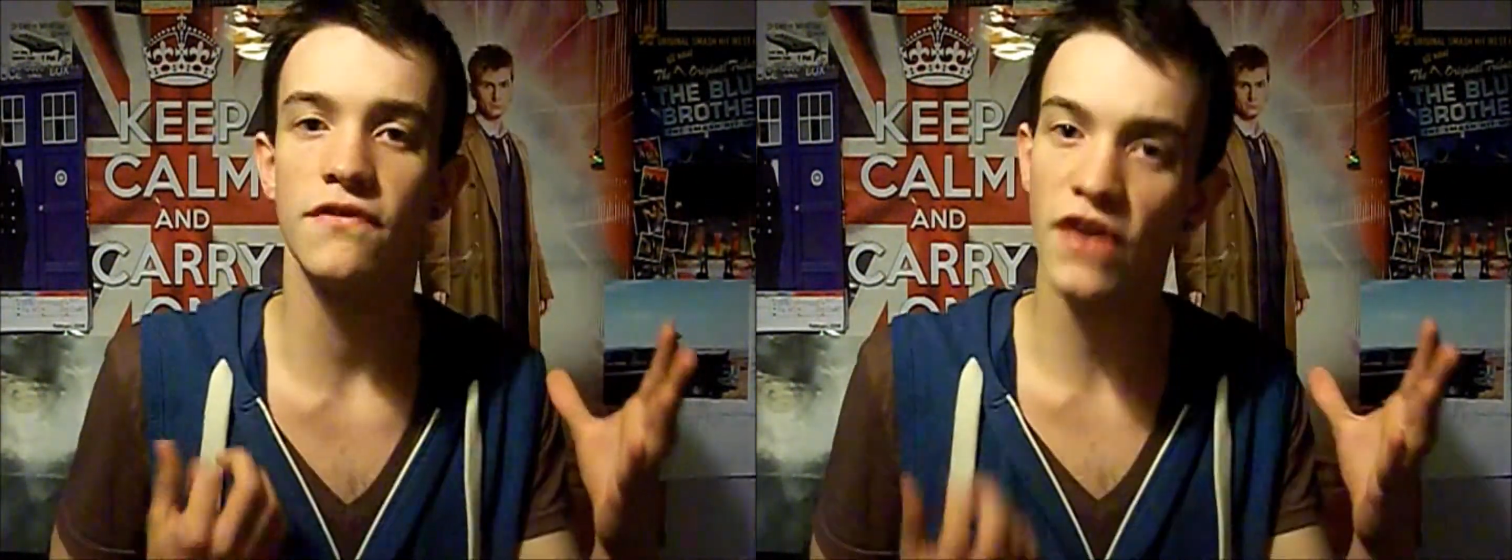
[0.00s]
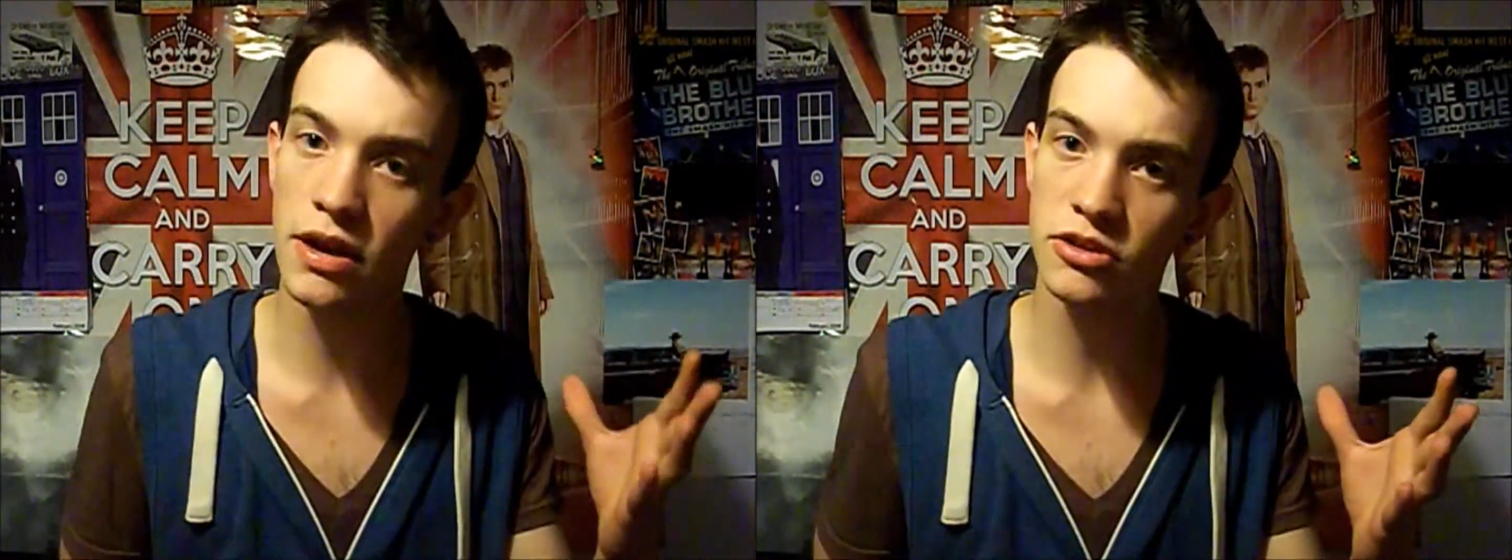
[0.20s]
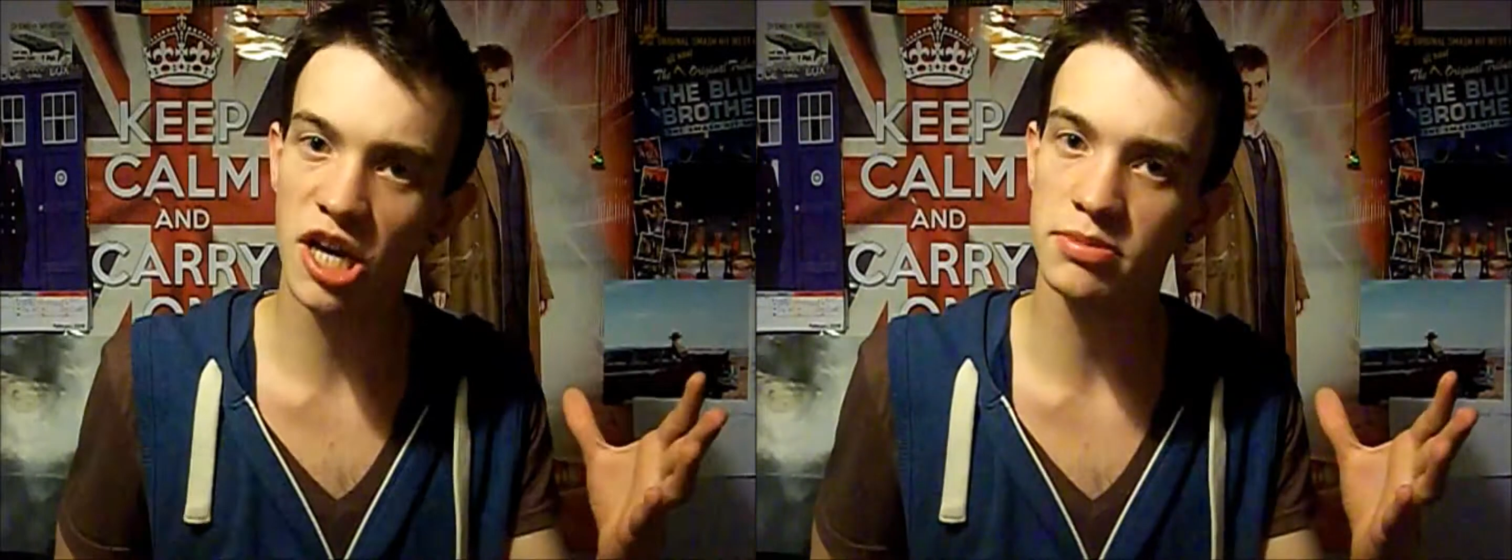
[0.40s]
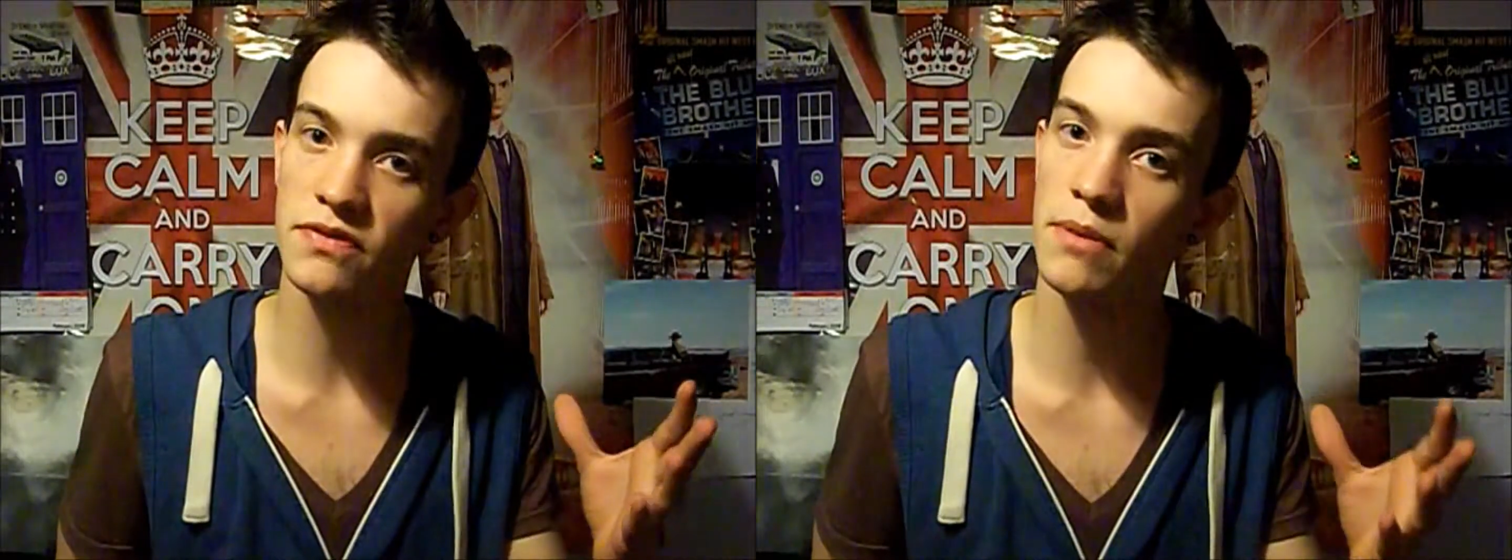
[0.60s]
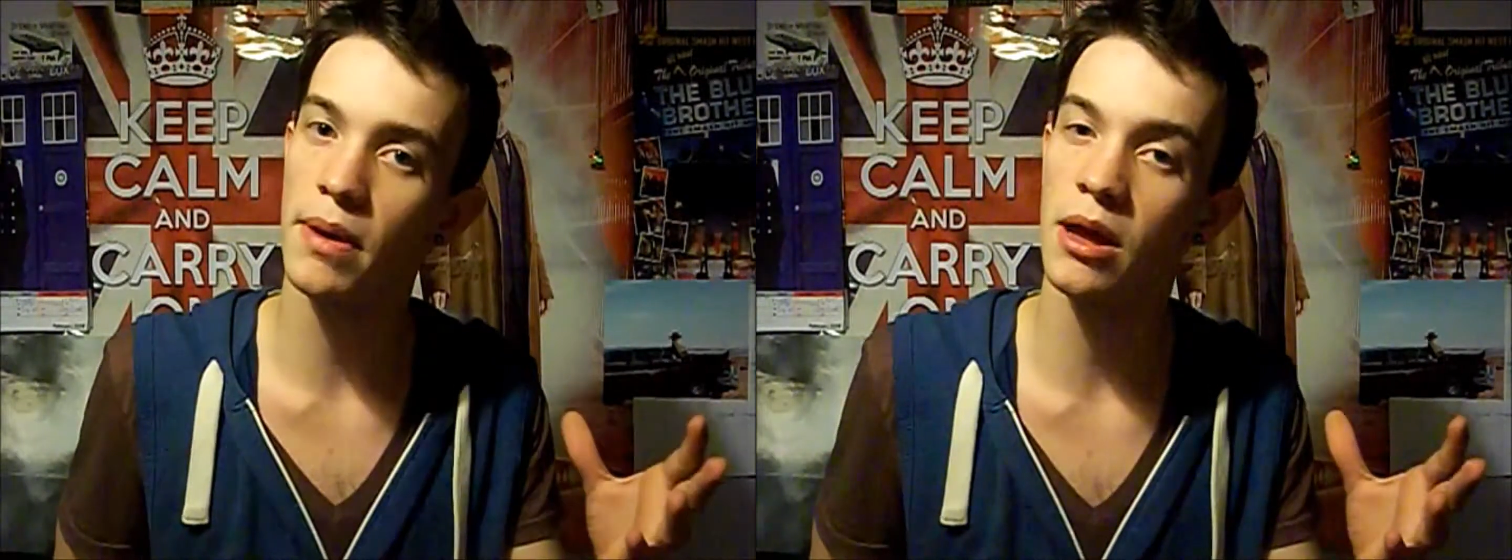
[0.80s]
The final chapter of
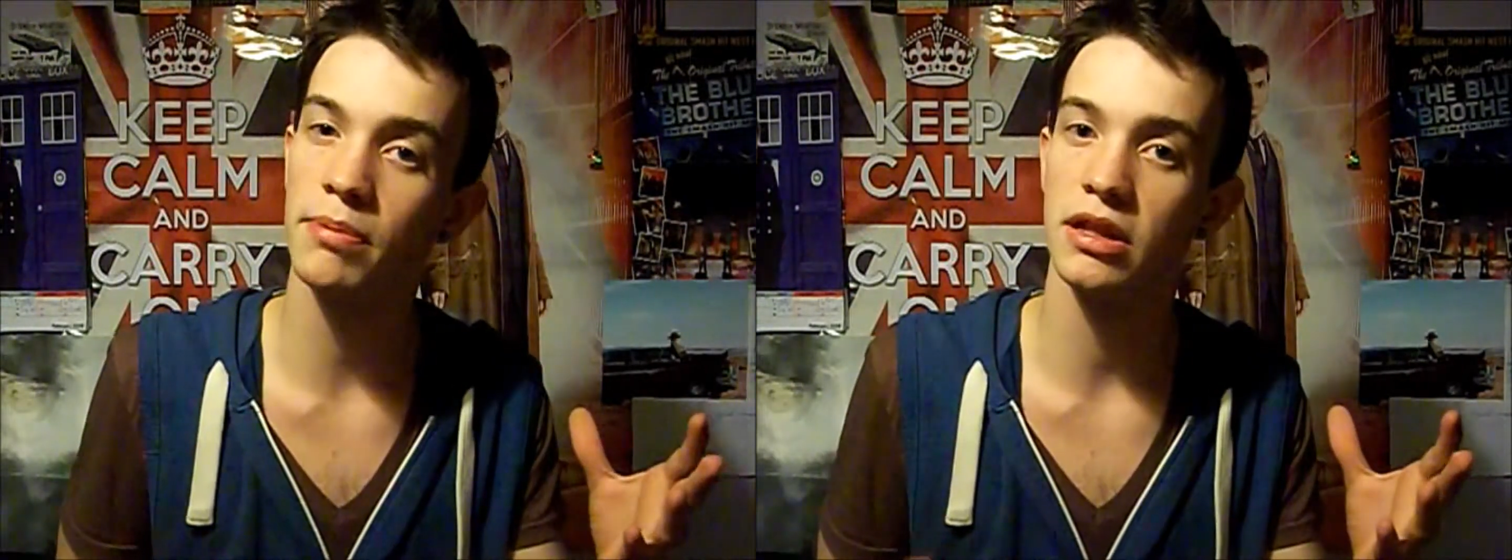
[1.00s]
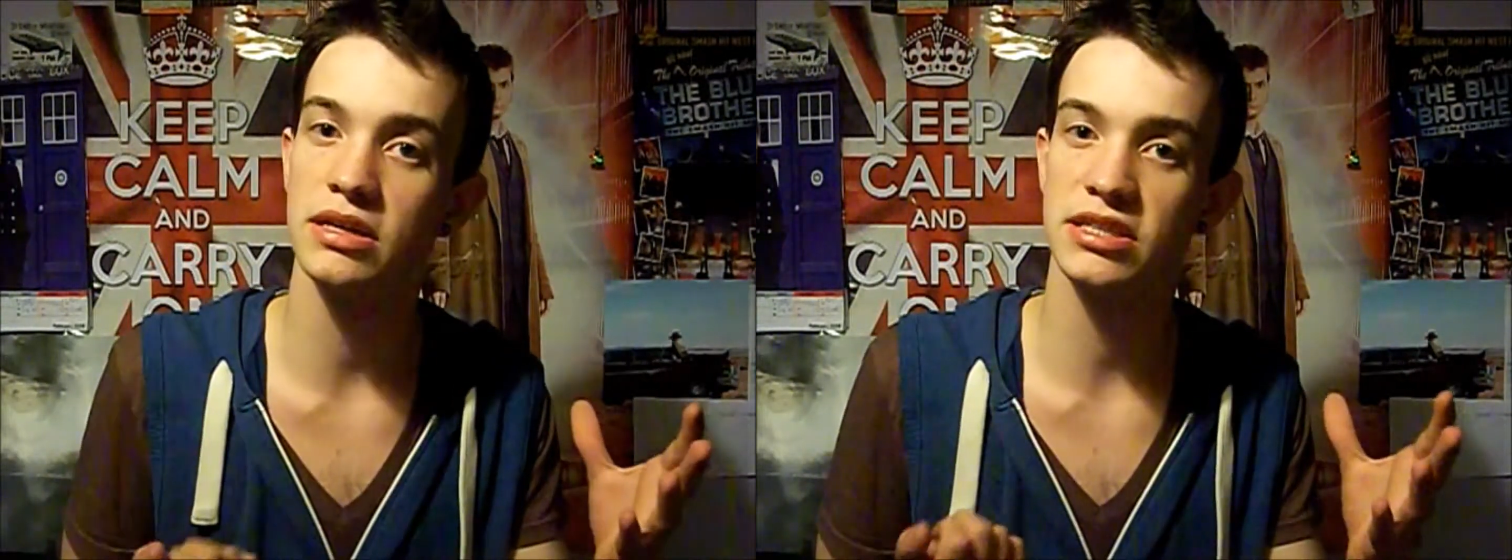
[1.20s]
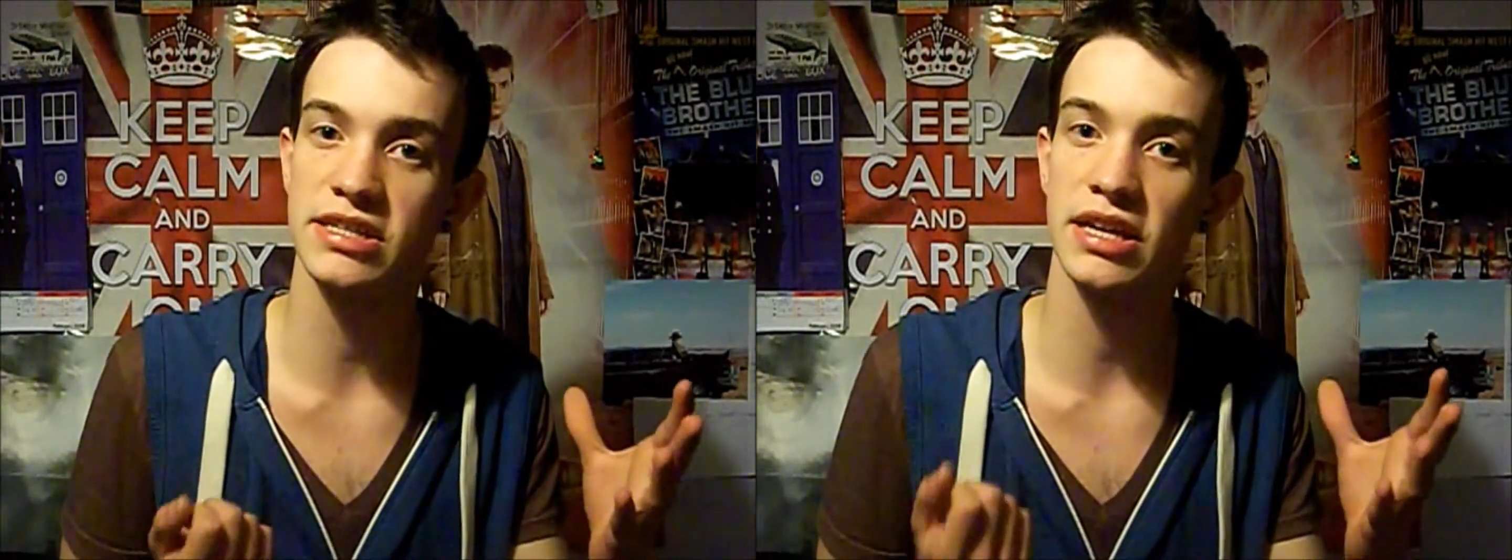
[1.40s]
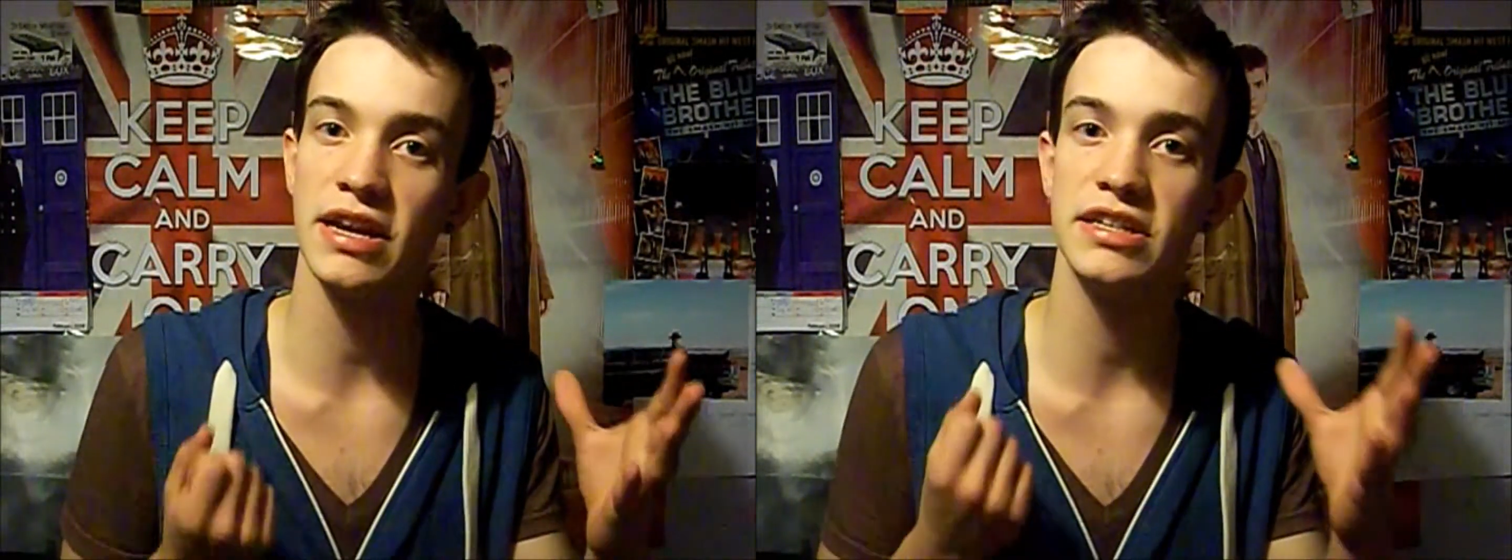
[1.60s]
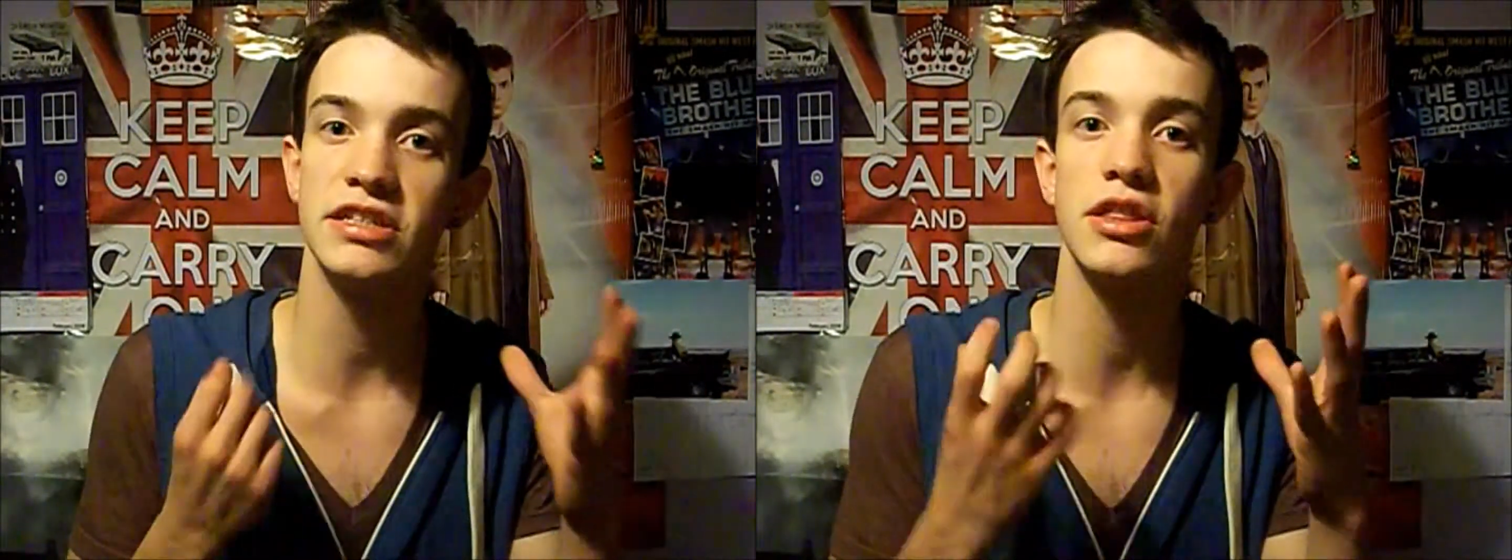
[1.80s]
the Bible is designated